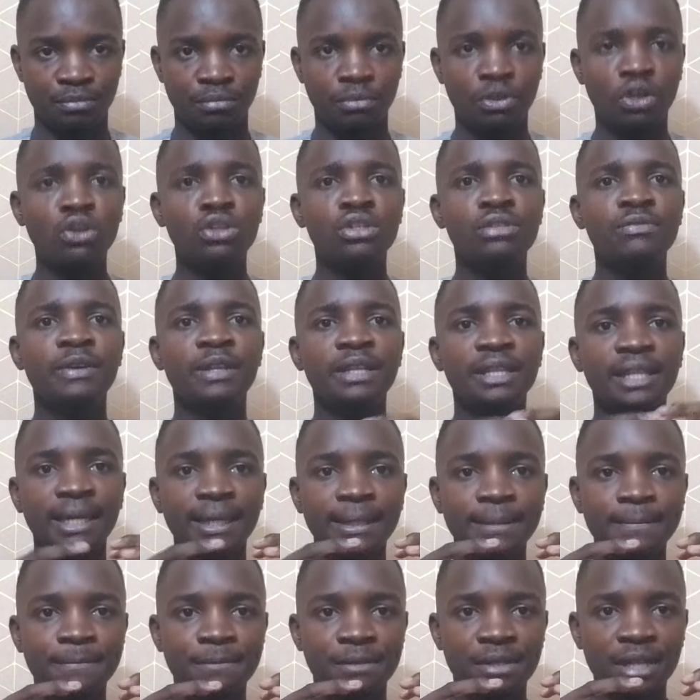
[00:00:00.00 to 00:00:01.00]
Because even
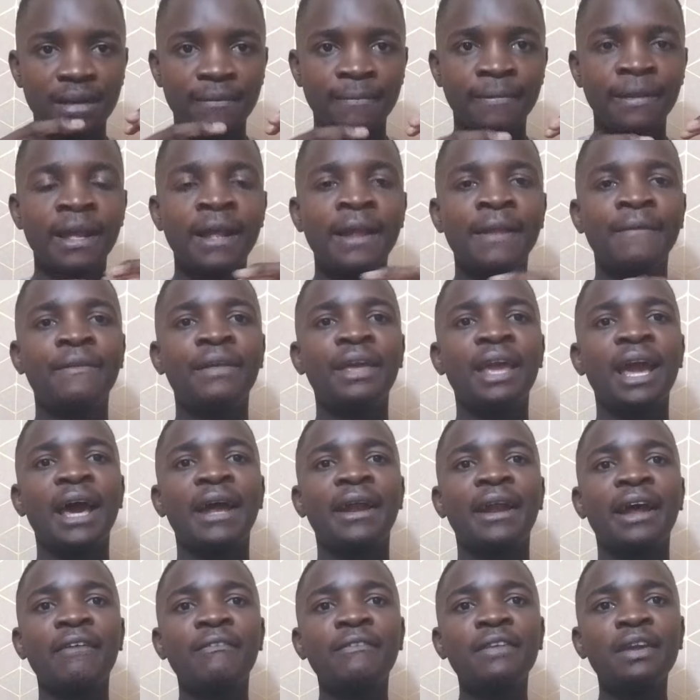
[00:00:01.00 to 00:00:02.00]
themselves, they
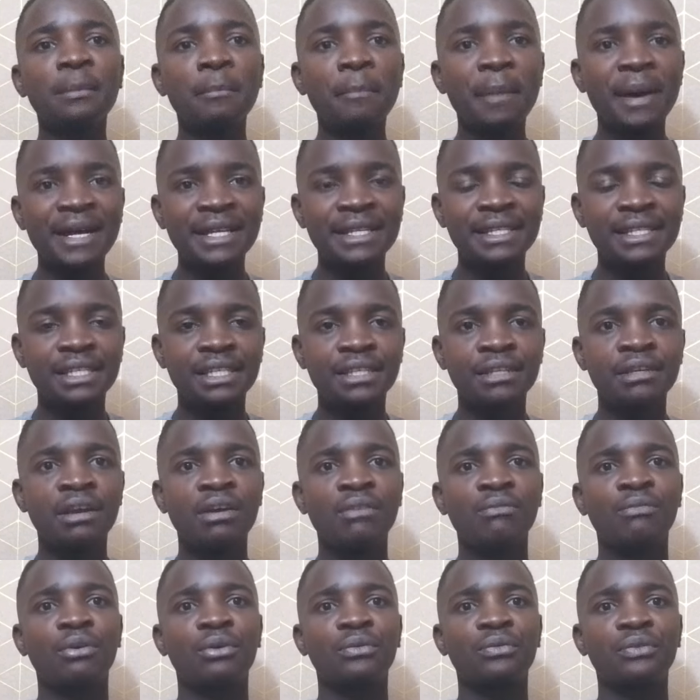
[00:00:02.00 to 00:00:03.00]
are having mercy
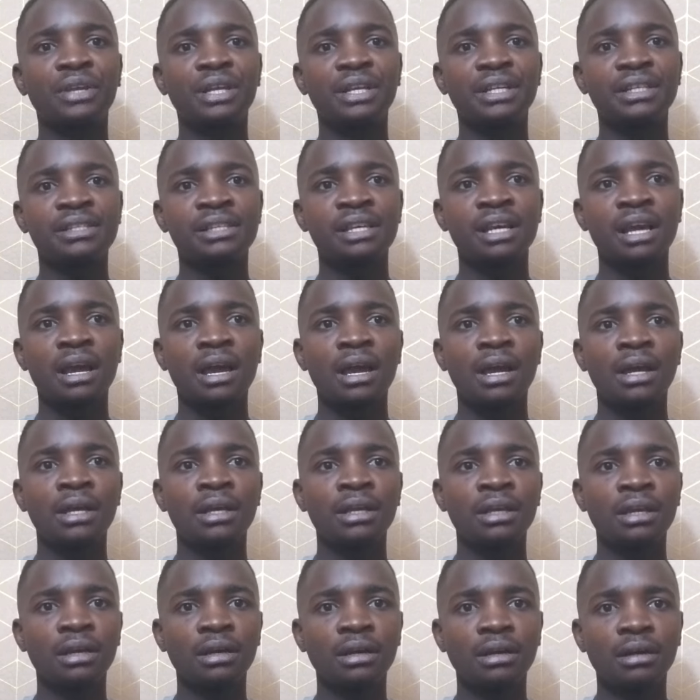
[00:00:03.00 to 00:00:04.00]
for these
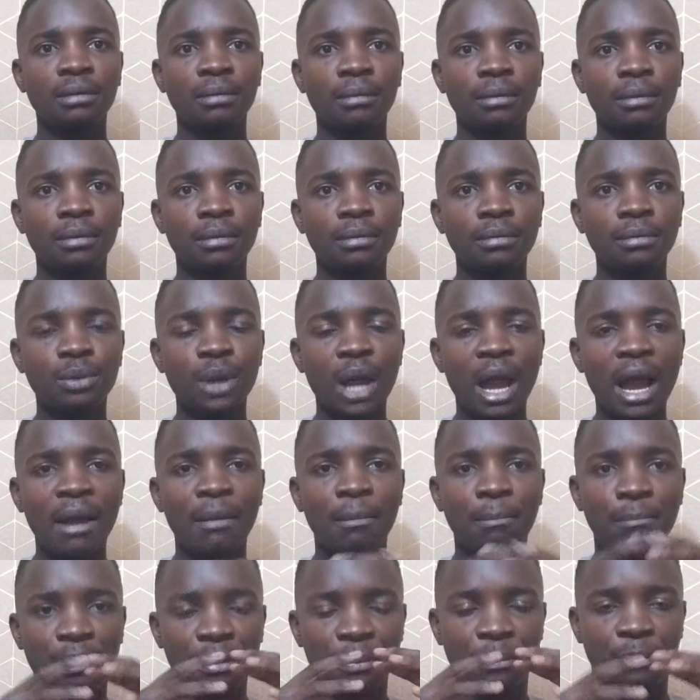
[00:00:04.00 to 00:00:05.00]

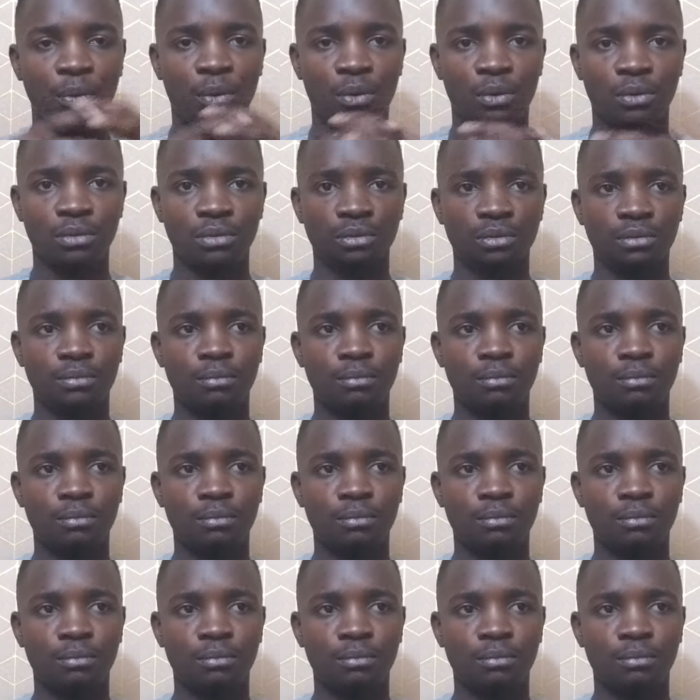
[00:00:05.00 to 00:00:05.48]
young people.